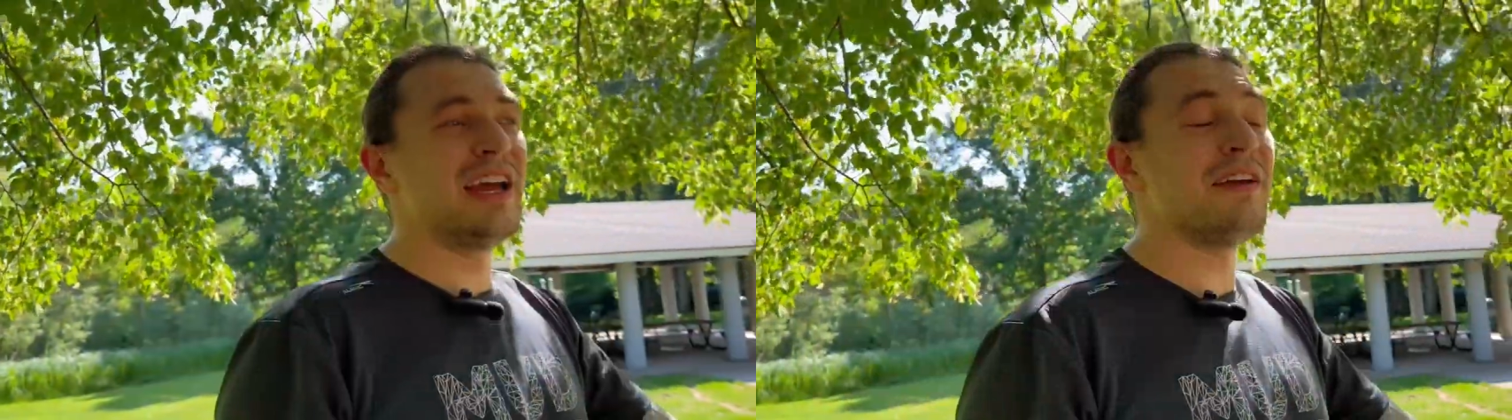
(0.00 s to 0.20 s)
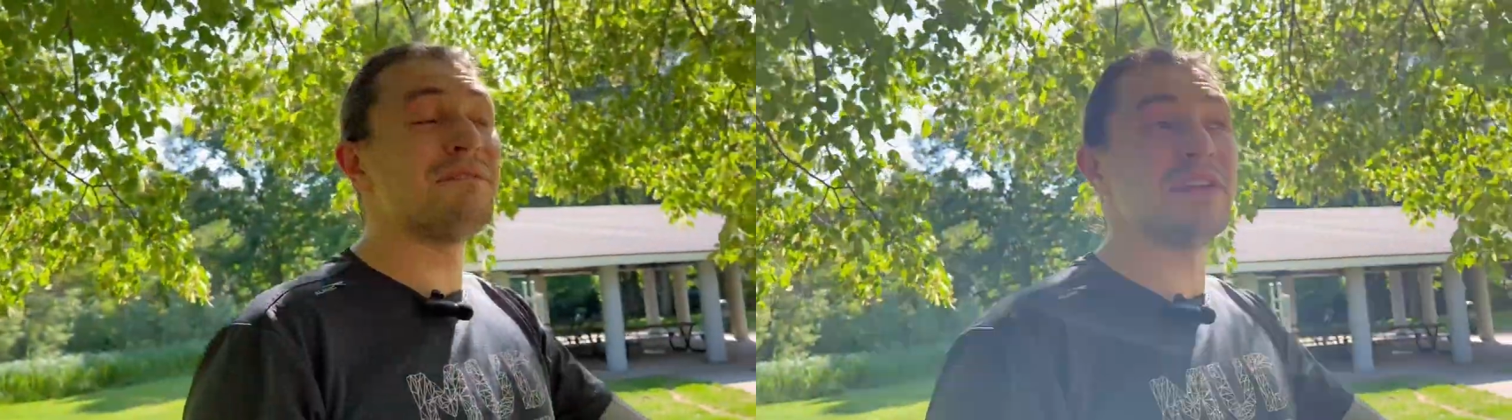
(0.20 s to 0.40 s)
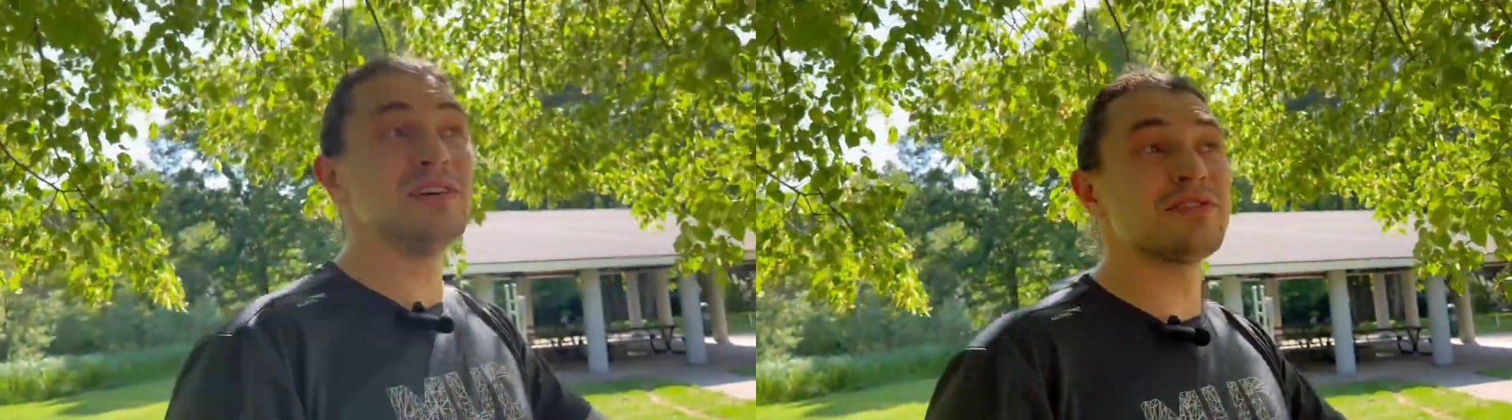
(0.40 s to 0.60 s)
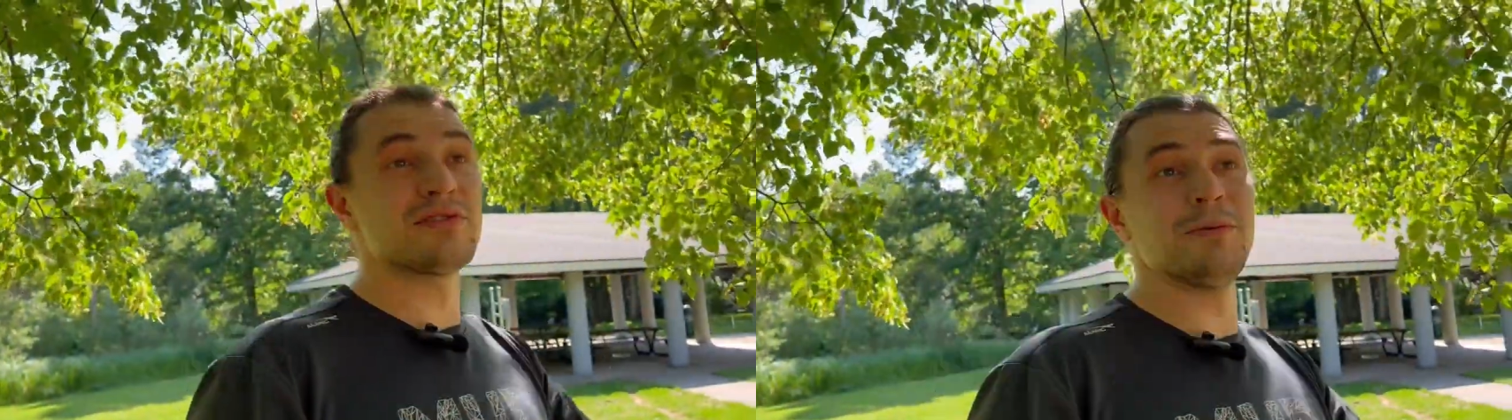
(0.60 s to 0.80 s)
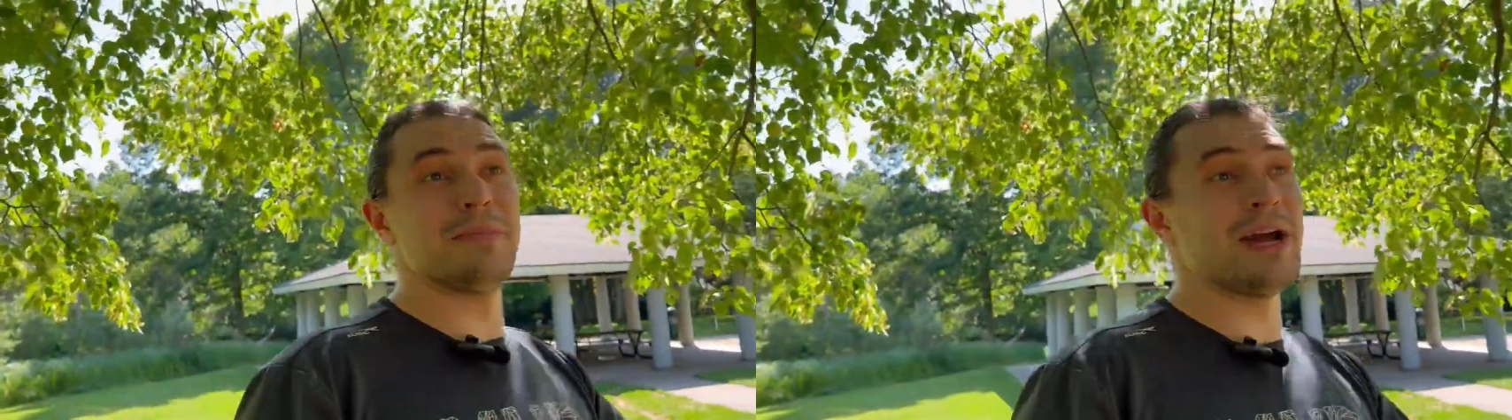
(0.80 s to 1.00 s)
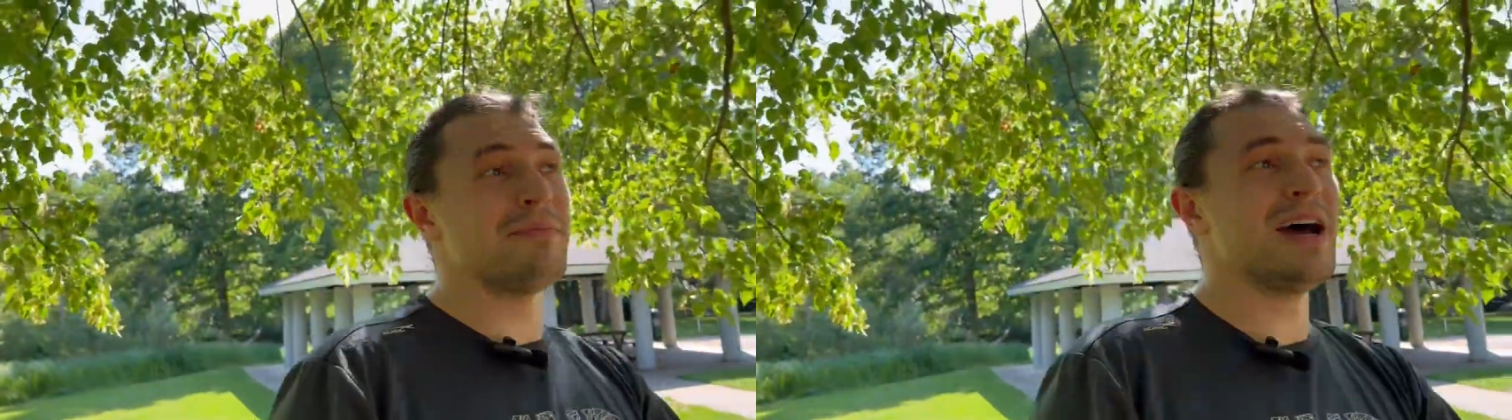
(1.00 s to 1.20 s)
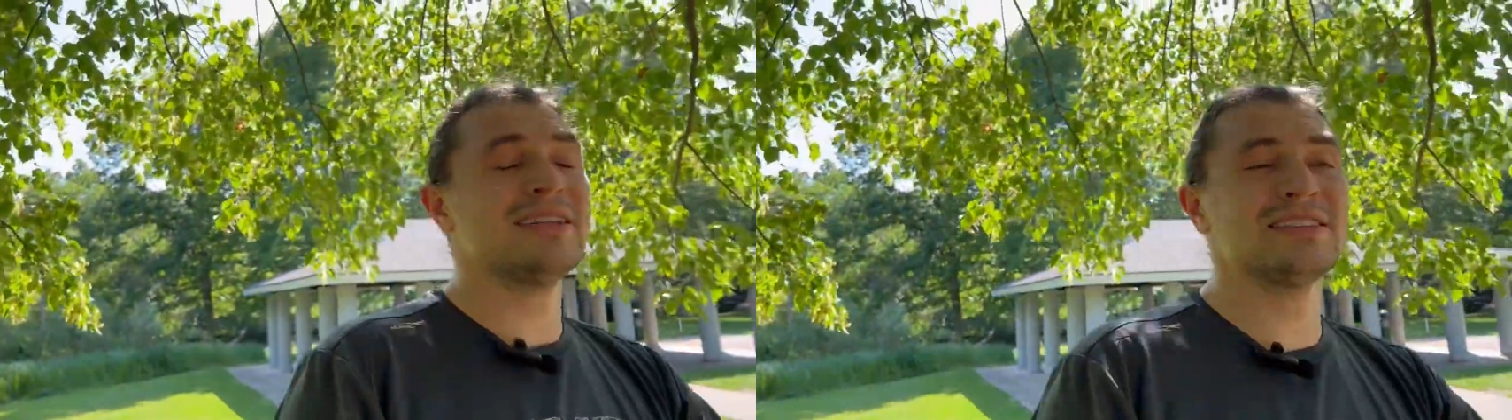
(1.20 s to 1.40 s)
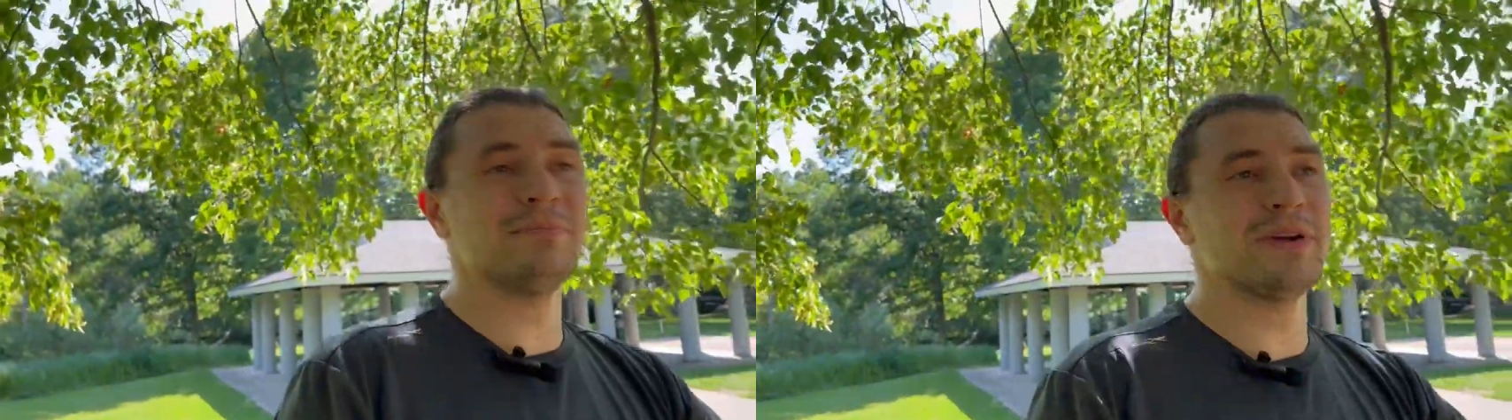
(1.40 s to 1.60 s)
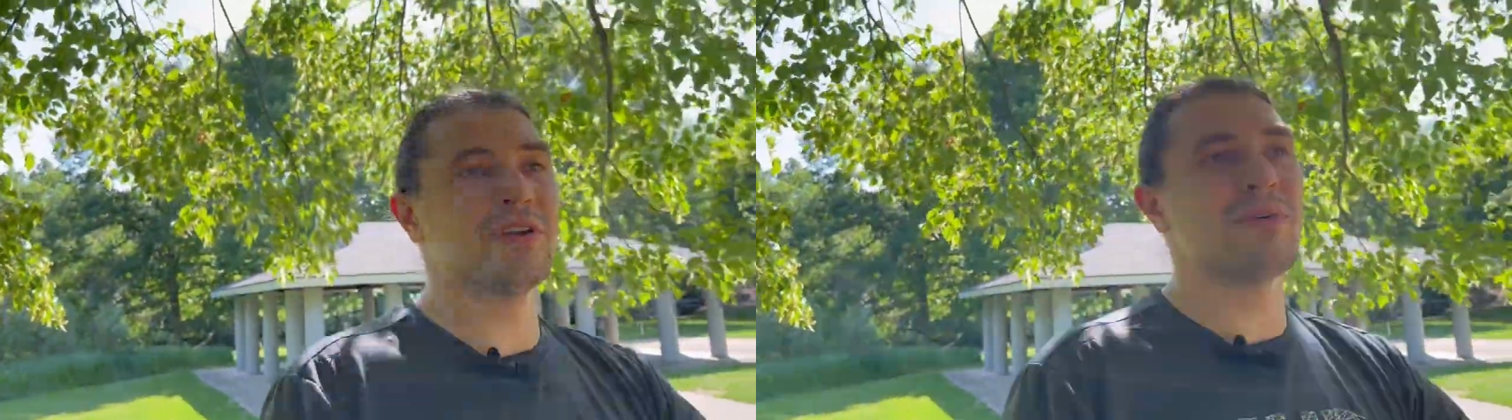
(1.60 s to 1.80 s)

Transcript: It feels grippy. I'm not slipping